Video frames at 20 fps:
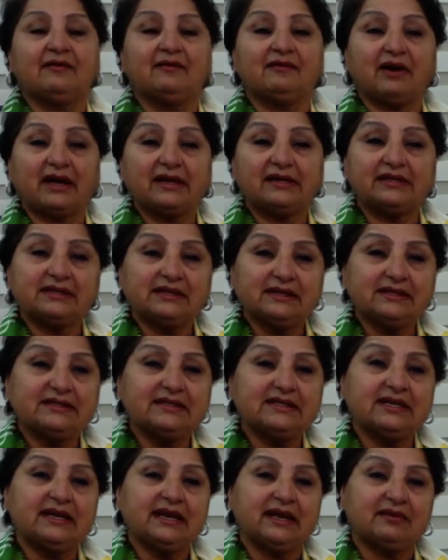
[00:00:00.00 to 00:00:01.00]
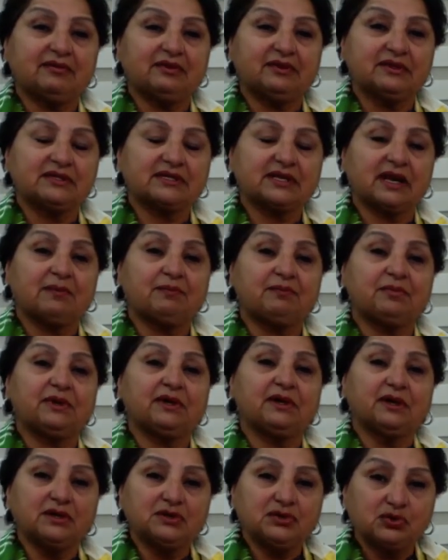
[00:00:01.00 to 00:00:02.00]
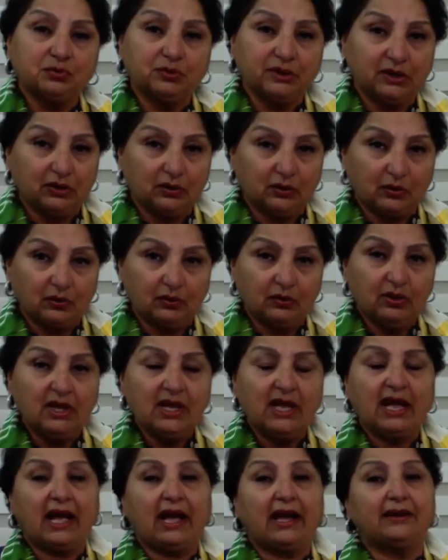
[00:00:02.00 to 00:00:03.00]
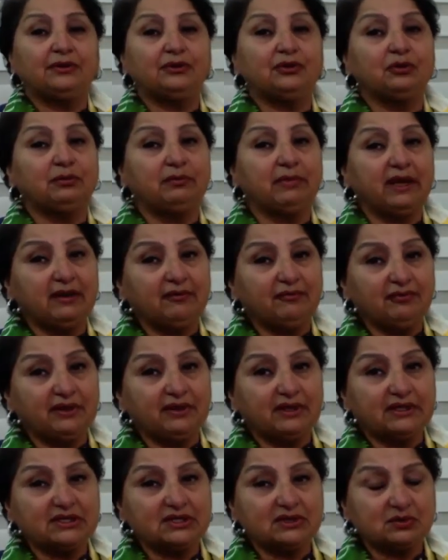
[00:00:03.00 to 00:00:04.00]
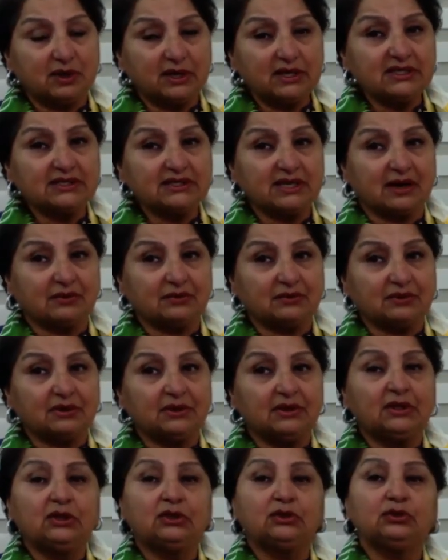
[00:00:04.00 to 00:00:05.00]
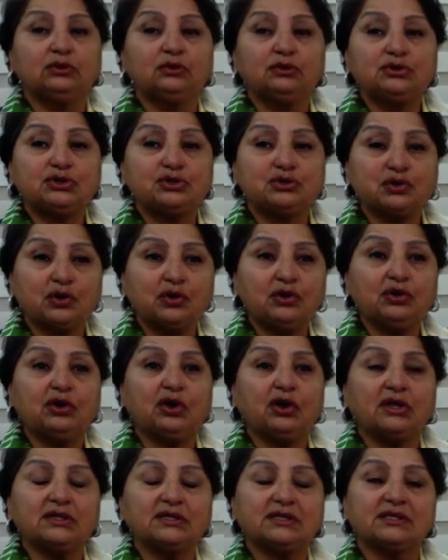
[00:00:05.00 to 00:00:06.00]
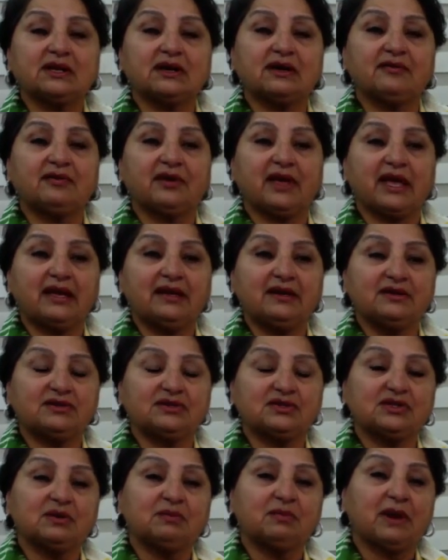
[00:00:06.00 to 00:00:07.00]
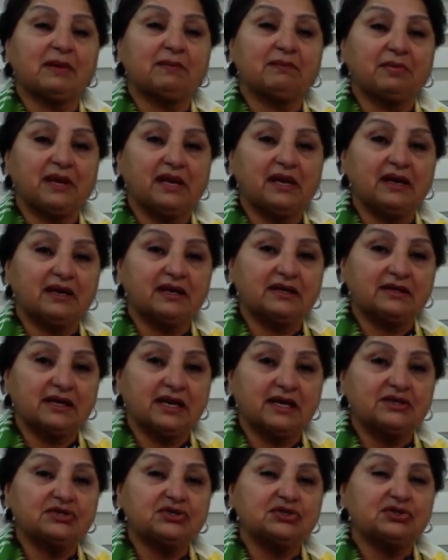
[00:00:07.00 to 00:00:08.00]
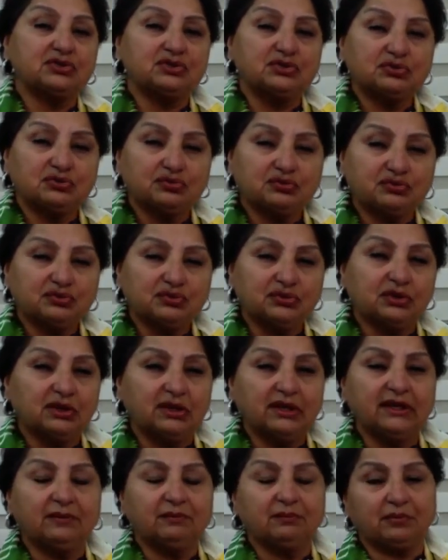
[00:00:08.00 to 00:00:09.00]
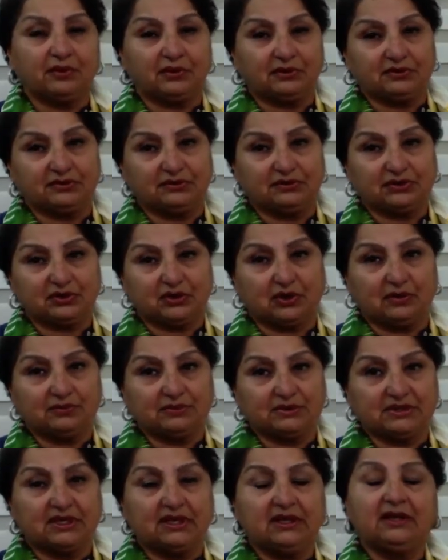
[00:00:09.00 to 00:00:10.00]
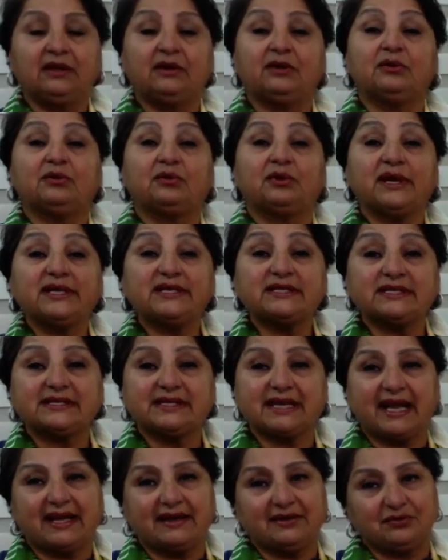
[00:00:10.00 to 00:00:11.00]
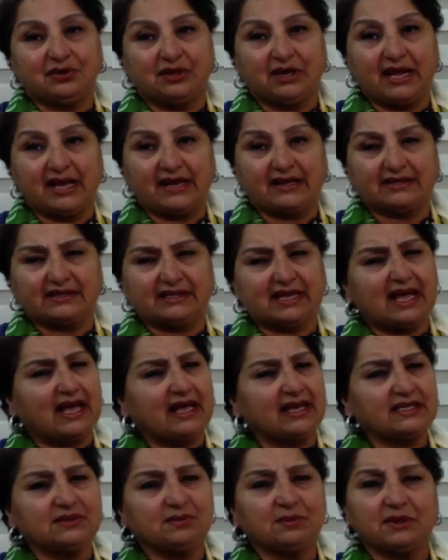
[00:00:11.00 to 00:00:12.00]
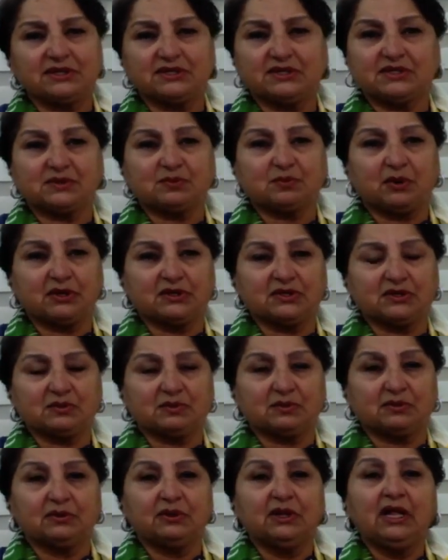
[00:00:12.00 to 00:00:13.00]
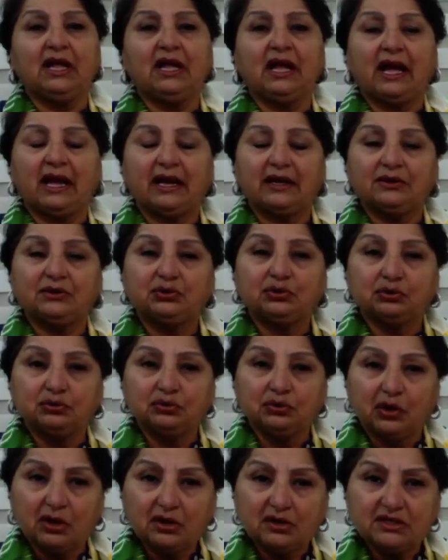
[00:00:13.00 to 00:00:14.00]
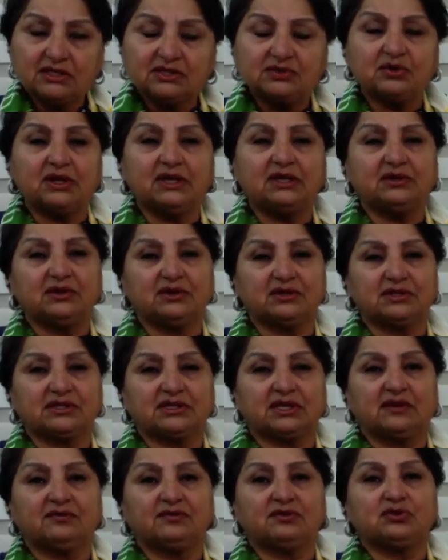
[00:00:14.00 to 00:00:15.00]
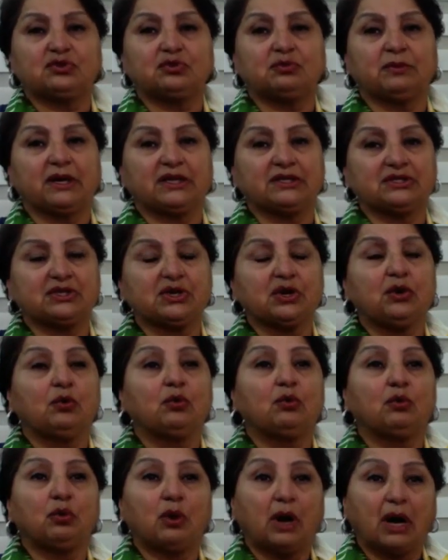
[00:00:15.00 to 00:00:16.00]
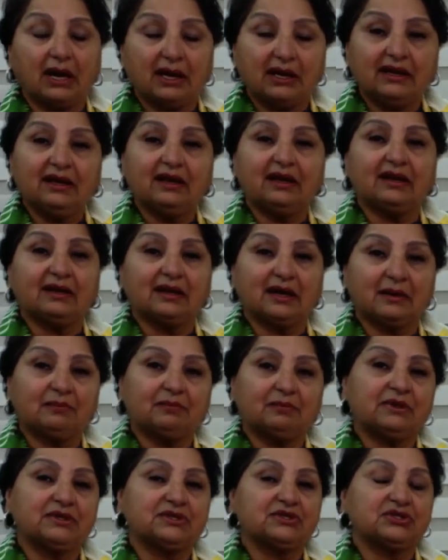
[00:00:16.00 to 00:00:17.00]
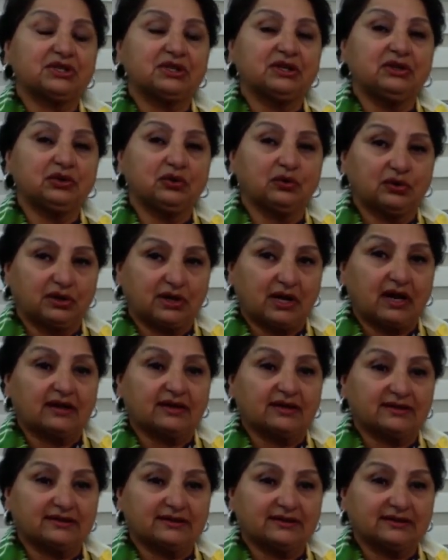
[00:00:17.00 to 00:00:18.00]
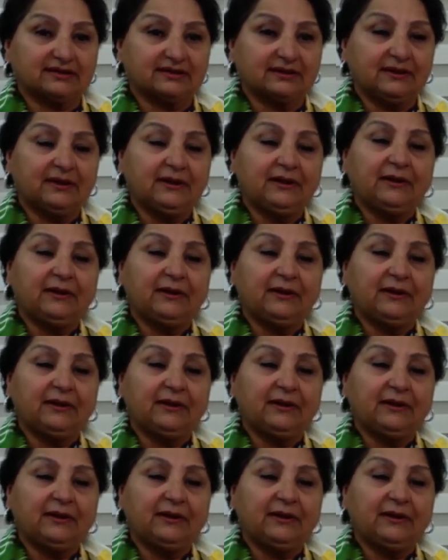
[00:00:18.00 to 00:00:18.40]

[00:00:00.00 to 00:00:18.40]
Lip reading: Vitality levels appear to be low and you may feel stressed out. You should conserve energy by paying attention to really important jobs. Rest and relax as much as possible and do not strain yourself too much while accomplishing your targets.